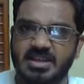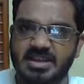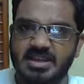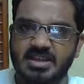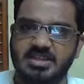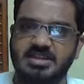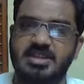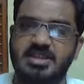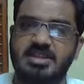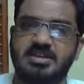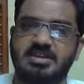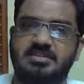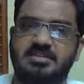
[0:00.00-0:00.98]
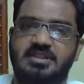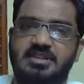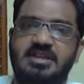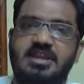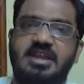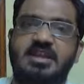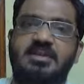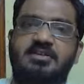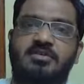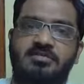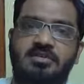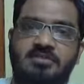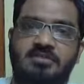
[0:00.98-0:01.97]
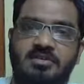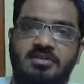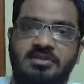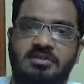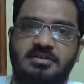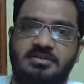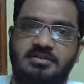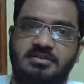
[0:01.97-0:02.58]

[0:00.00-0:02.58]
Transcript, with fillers: initiated the end of the world.